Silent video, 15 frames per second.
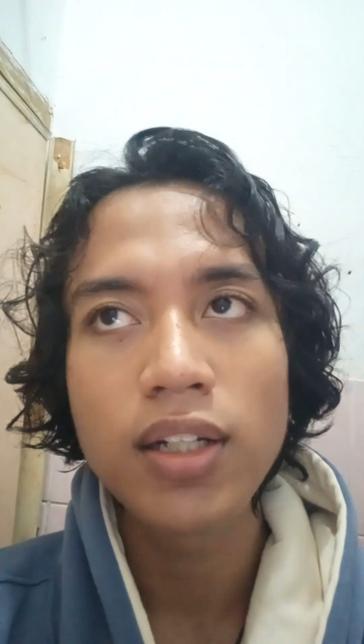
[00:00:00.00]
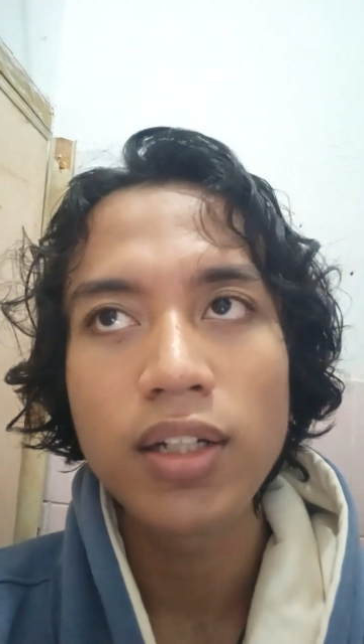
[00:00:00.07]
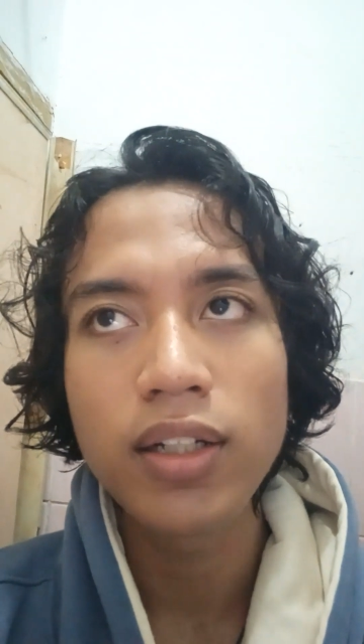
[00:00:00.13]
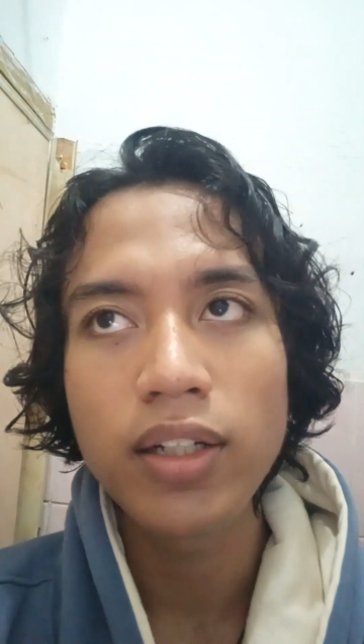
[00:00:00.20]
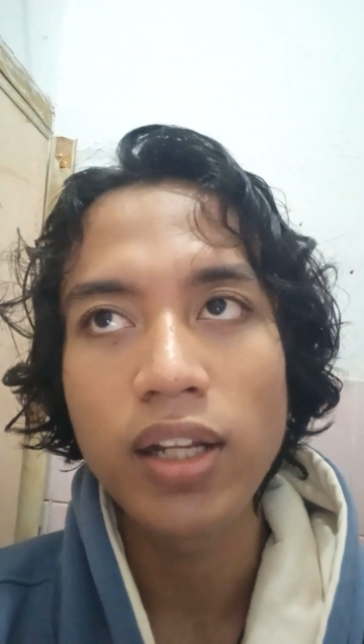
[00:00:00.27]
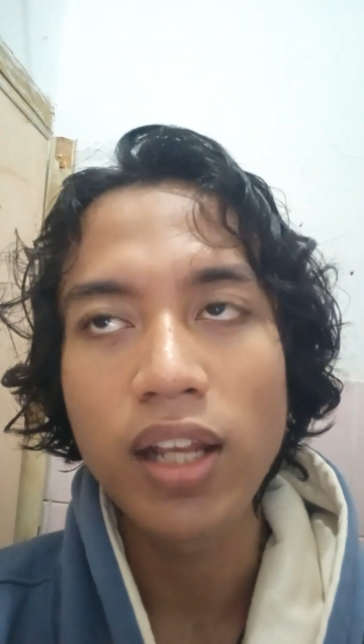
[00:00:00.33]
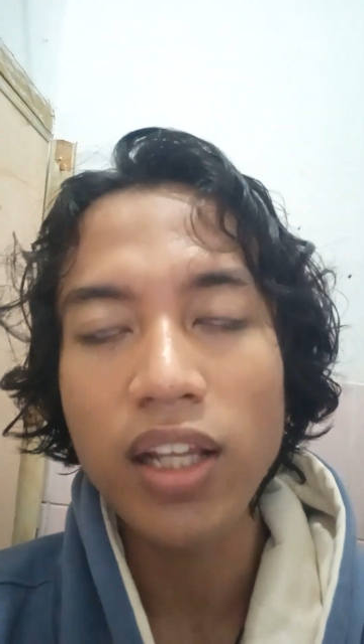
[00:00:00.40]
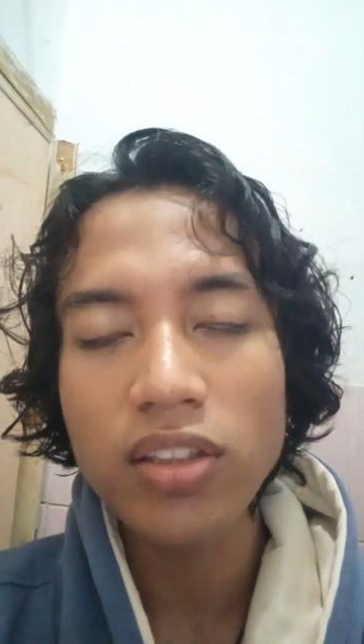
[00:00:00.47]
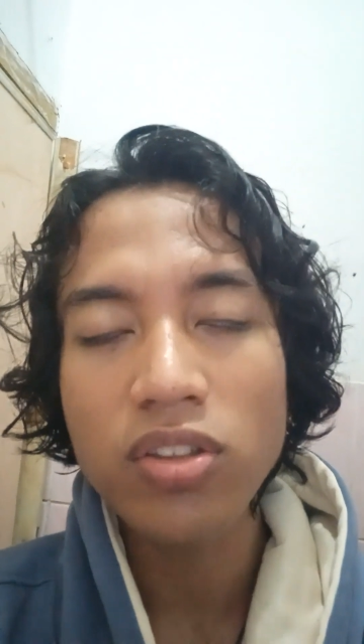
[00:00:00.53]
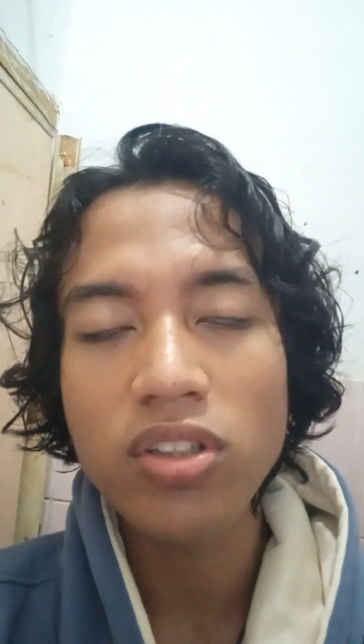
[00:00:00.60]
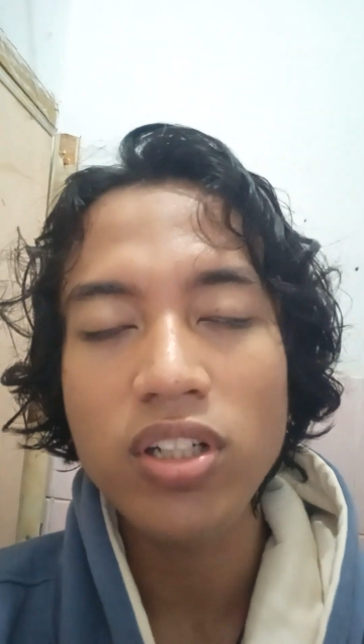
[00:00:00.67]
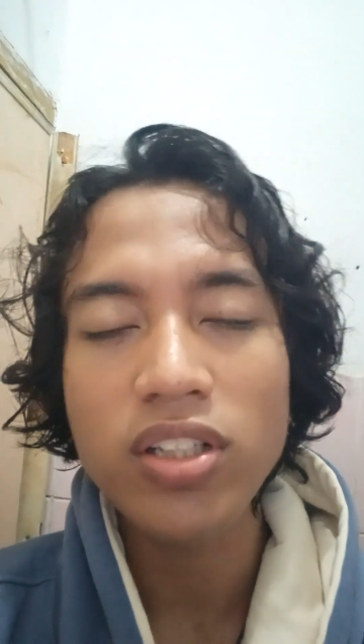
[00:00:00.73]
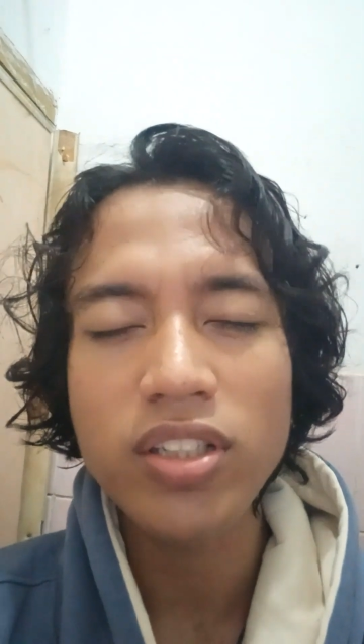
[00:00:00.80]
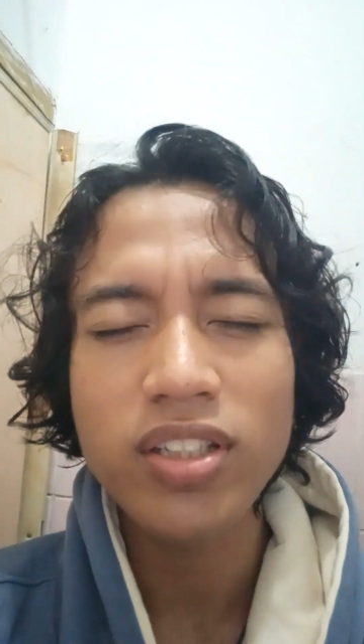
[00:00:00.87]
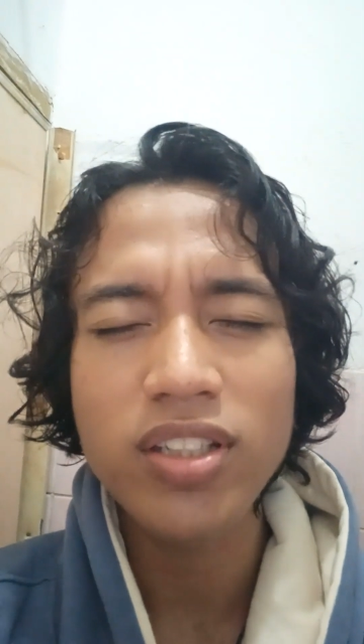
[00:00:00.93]
the
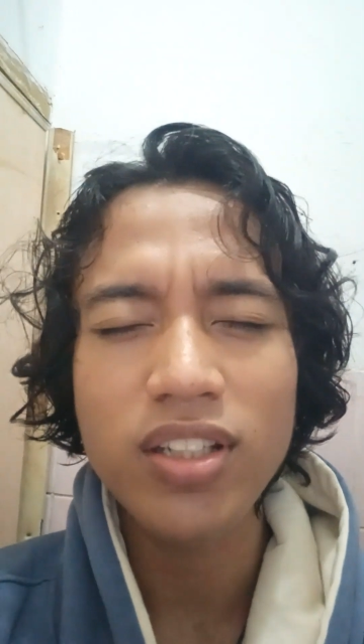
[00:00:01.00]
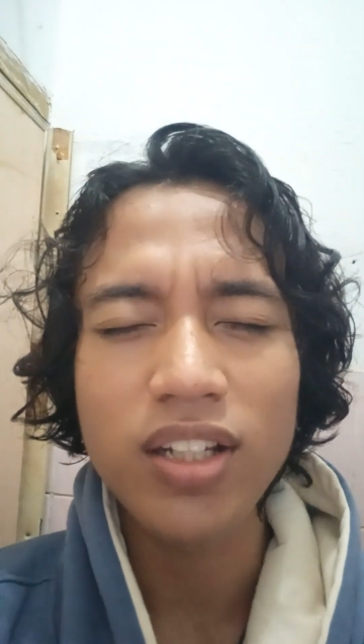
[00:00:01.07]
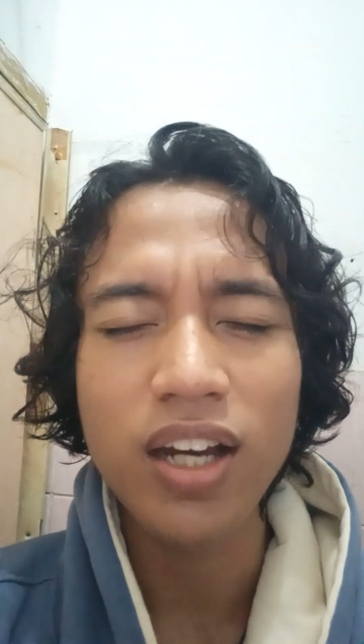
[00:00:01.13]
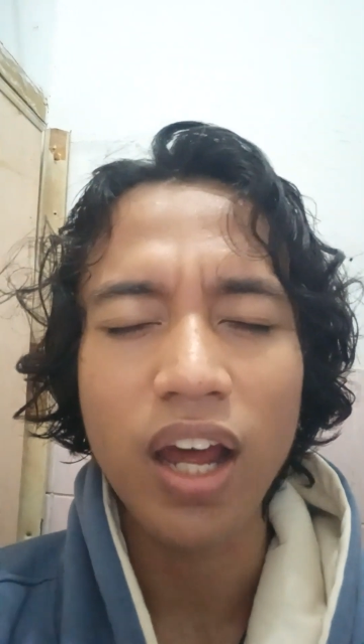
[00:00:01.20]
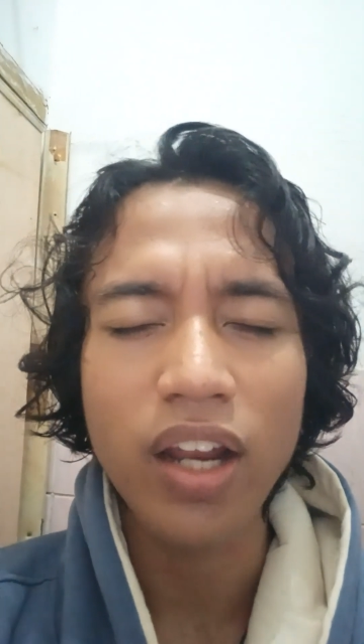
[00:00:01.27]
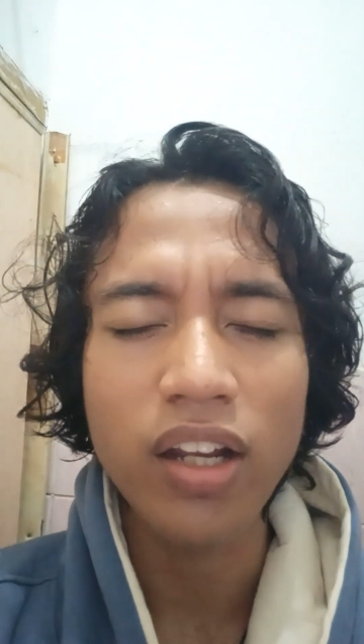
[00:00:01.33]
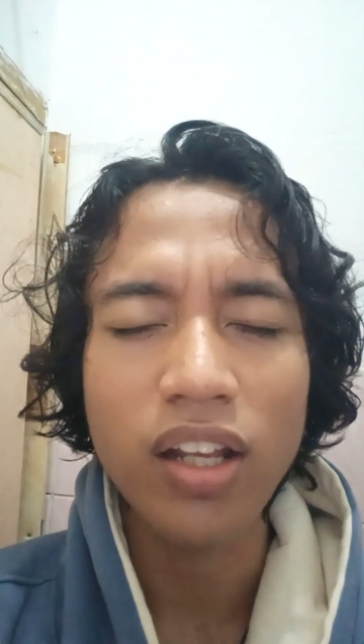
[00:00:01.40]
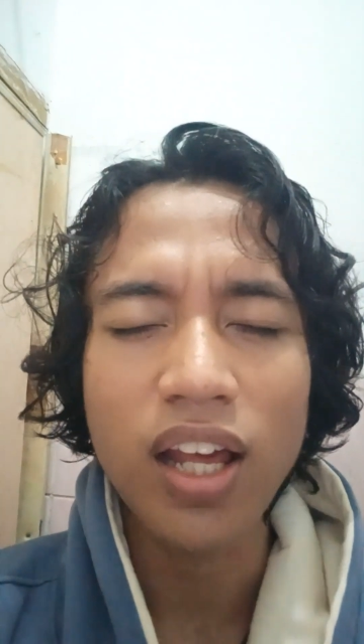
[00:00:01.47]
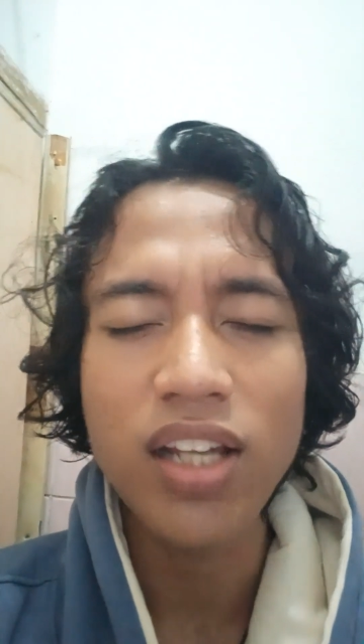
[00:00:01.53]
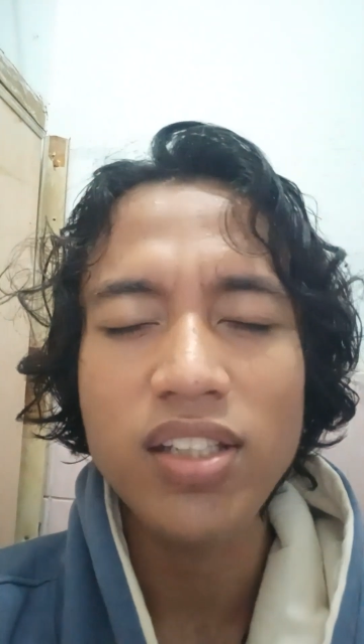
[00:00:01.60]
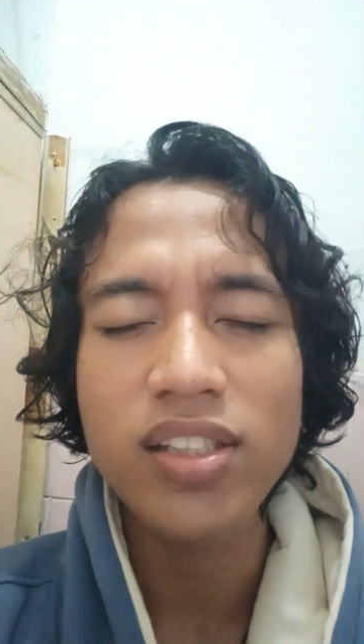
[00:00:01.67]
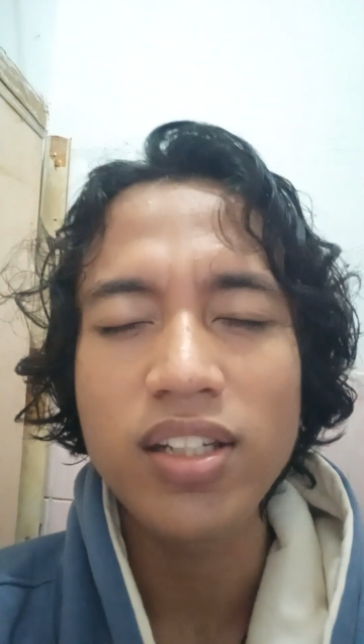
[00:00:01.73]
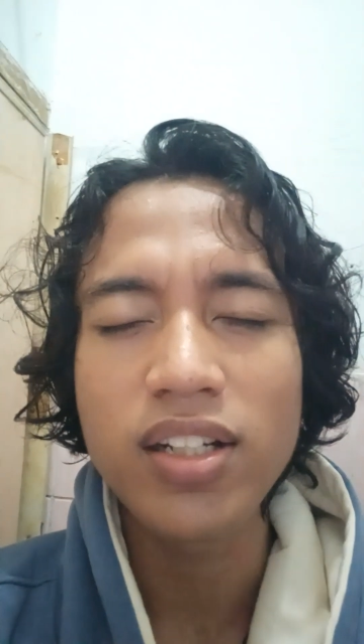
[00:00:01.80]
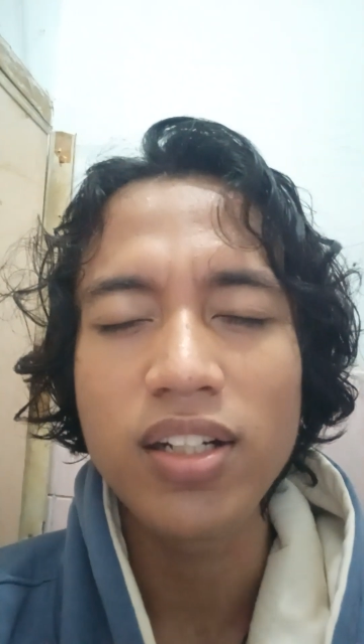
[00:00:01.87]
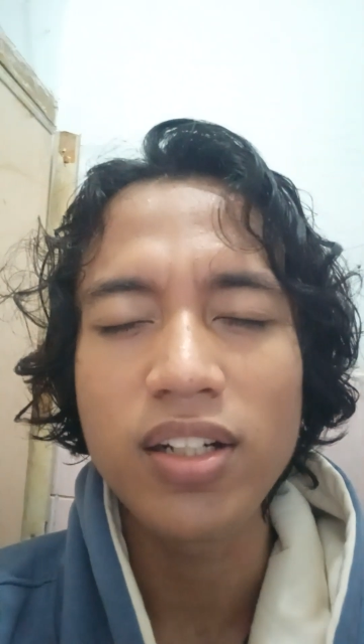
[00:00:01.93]
lecturers analyze
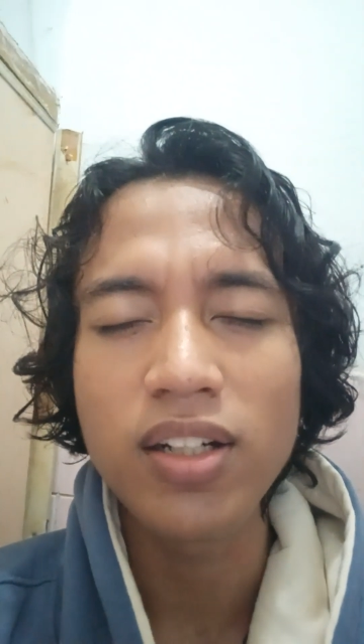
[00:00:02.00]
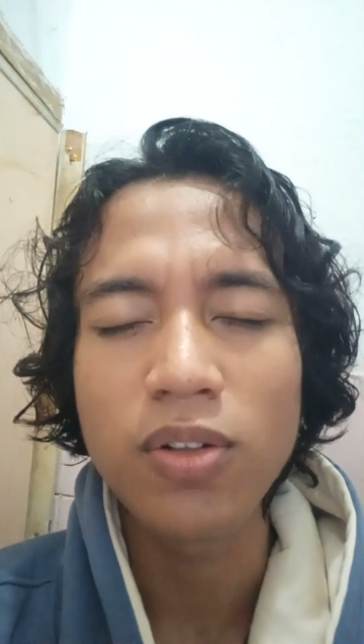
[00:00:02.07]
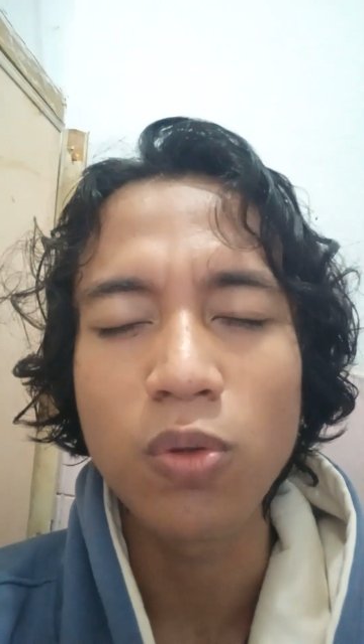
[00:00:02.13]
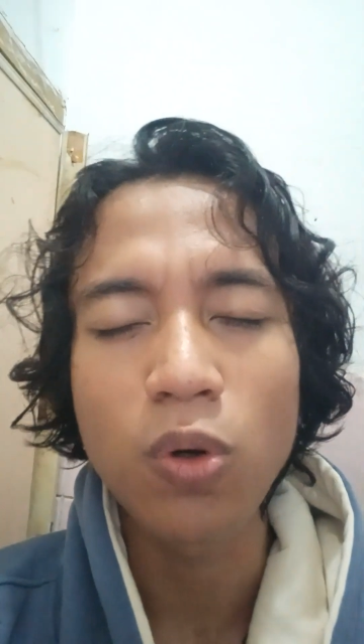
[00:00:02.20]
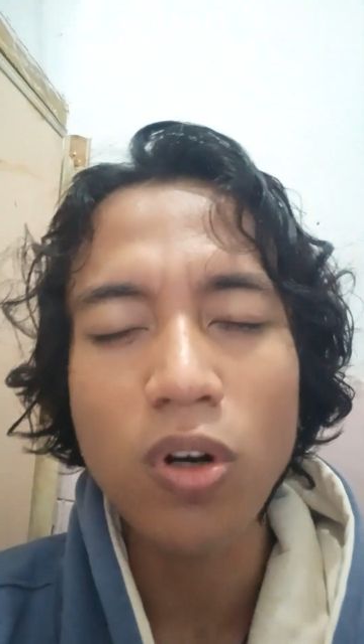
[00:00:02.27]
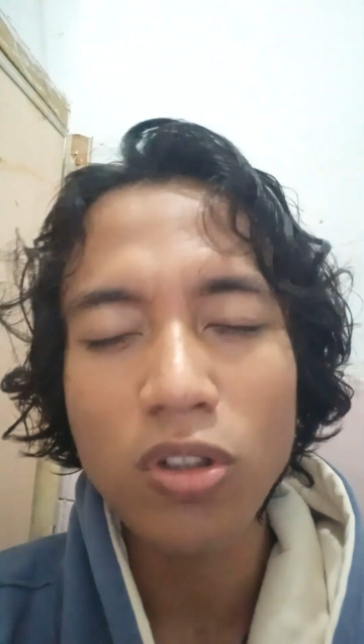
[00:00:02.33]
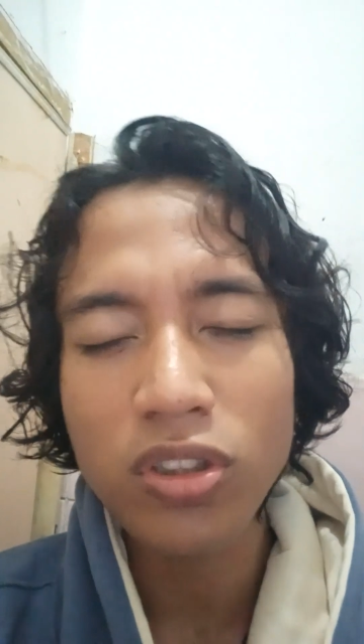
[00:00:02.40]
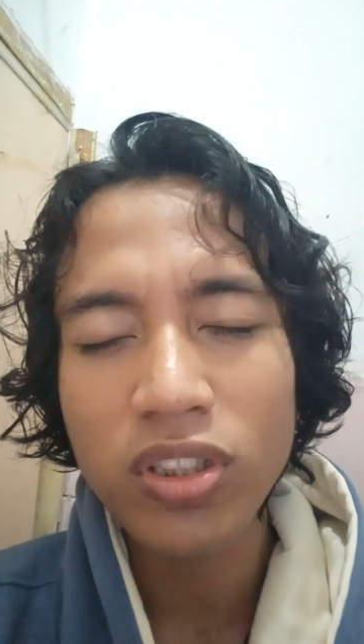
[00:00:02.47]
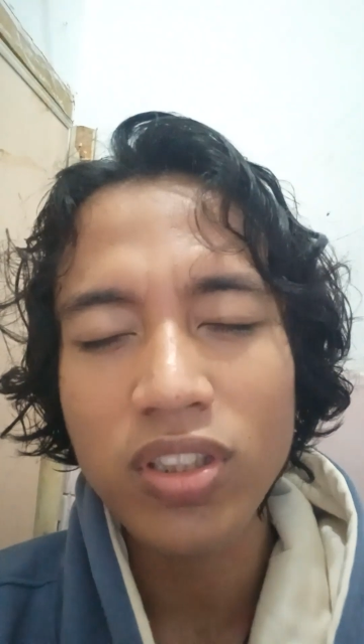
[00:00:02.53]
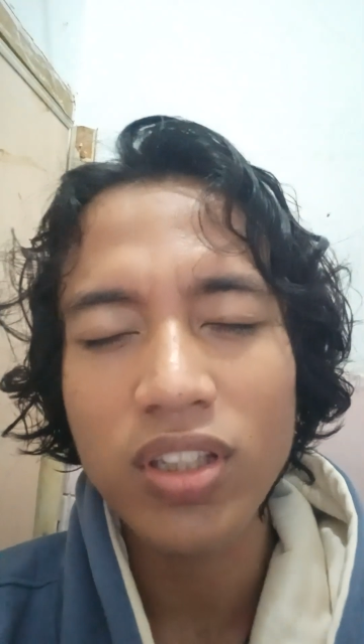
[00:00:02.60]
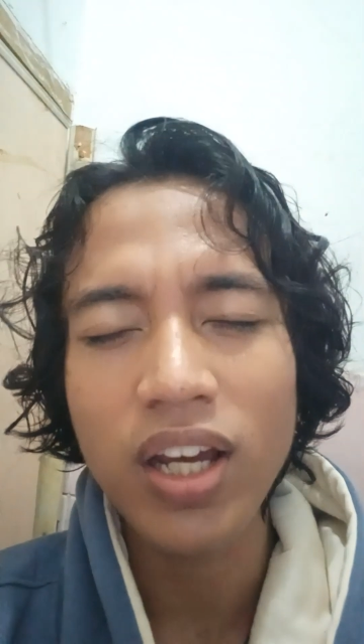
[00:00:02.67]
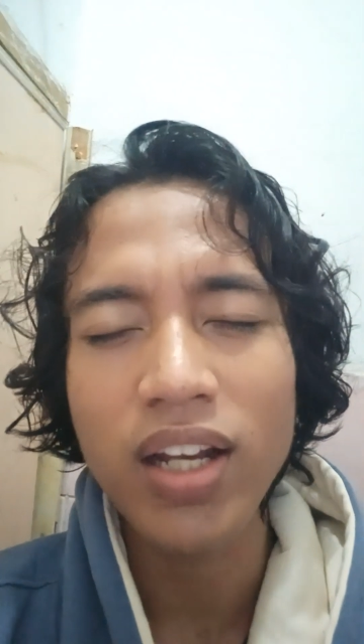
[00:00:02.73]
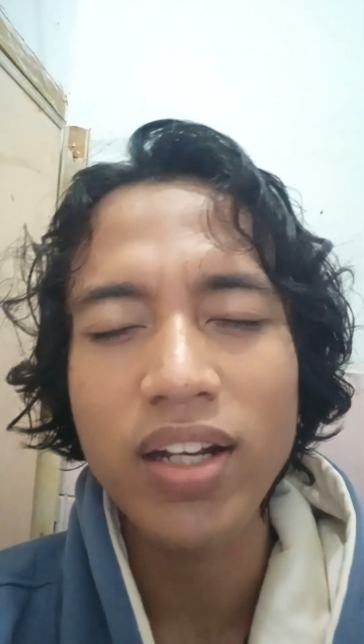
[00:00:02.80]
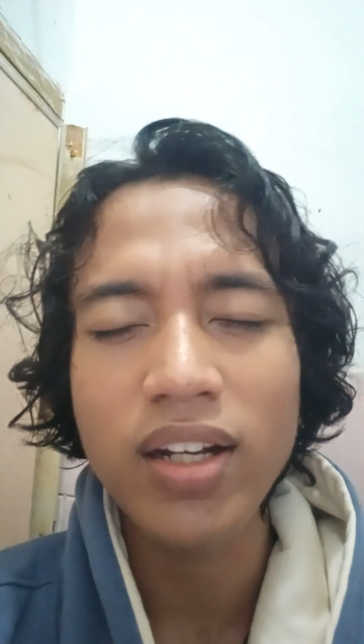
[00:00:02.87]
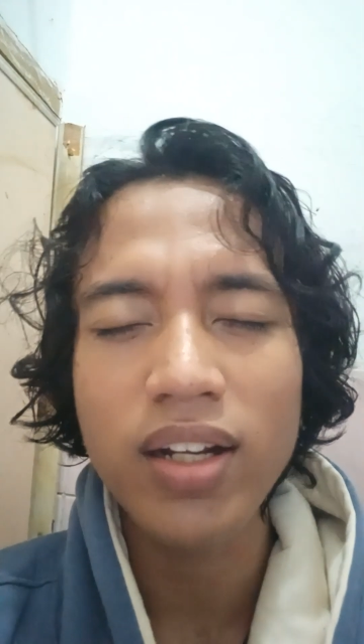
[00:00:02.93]
the works
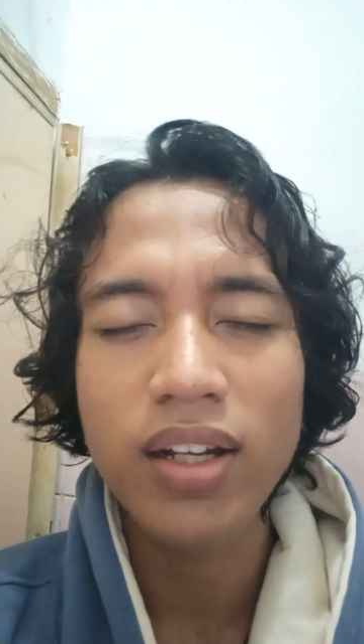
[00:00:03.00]
that